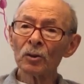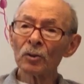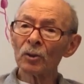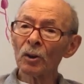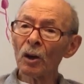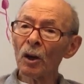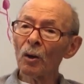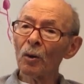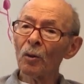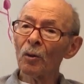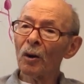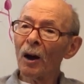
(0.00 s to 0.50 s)

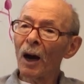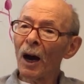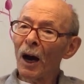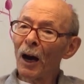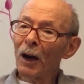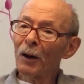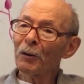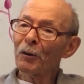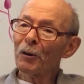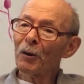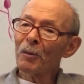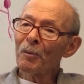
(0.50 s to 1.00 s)
So
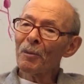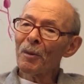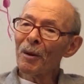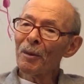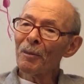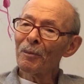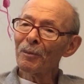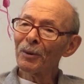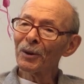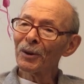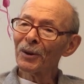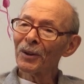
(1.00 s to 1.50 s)
I
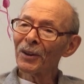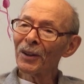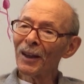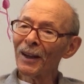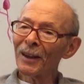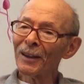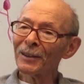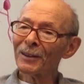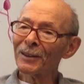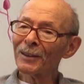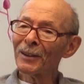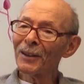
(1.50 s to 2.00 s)
remember
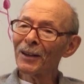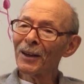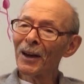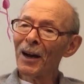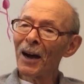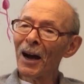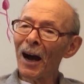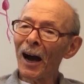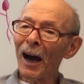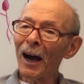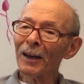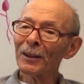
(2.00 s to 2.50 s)
that
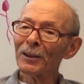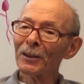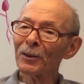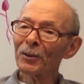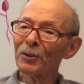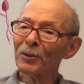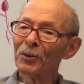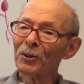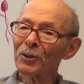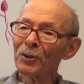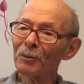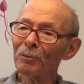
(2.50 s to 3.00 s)
I
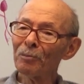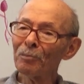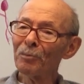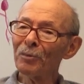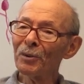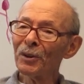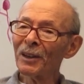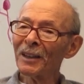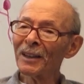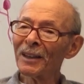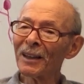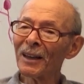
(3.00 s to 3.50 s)
used to
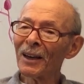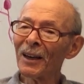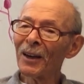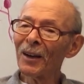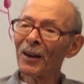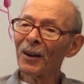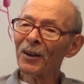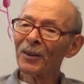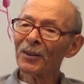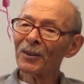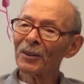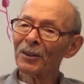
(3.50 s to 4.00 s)

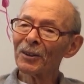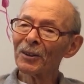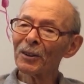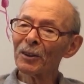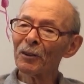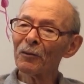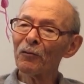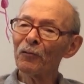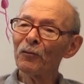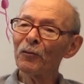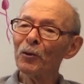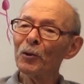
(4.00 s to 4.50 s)
bring
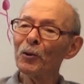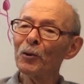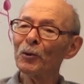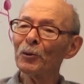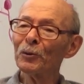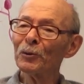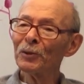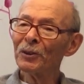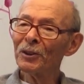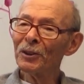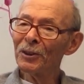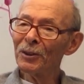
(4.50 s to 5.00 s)
the
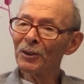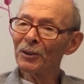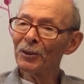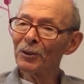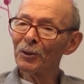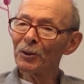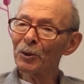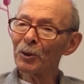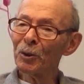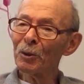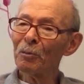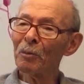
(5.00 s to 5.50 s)
food
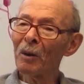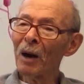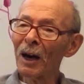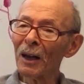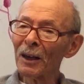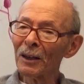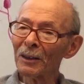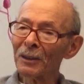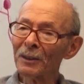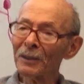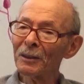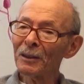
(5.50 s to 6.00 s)
to
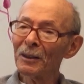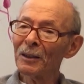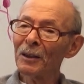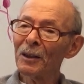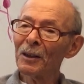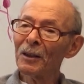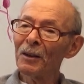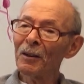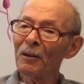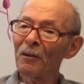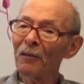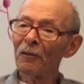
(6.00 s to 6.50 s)
Molly,
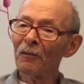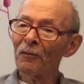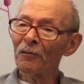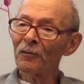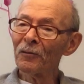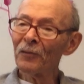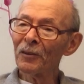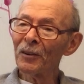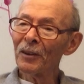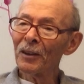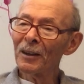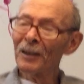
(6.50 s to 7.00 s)

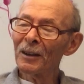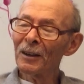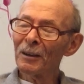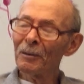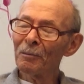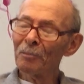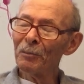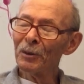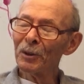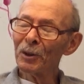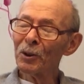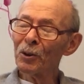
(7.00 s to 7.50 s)

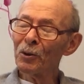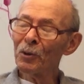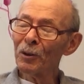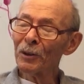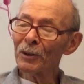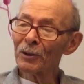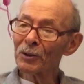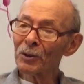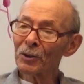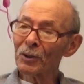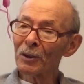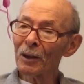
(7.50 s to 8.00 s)

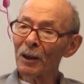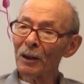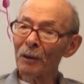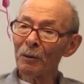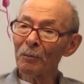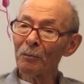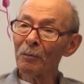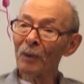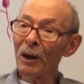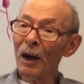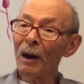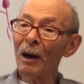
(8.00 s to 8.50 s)
because
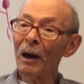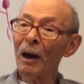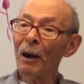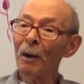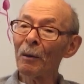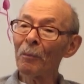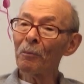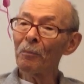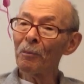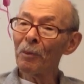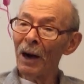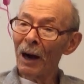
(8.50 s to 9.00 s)

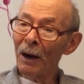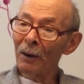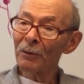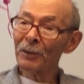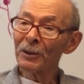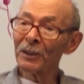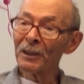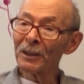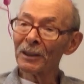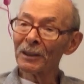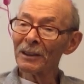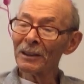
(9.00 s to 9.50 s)

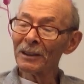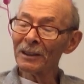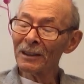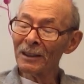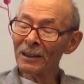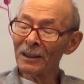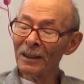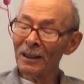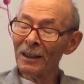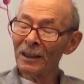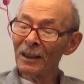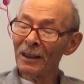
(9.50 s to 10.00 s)

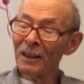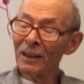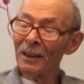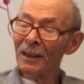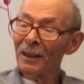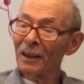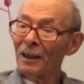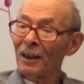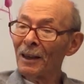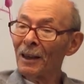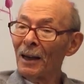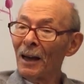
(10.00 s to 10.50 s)
apparently
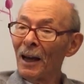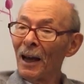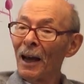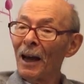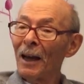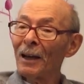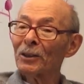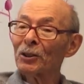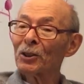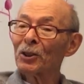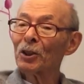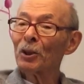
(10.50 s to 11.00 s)

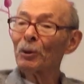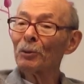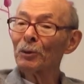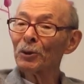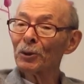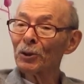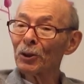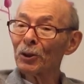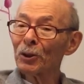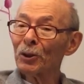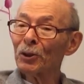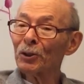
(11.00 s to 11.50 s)
Esther
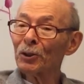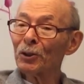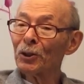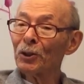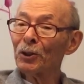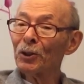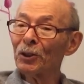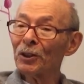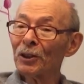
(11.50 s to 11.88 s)
was a good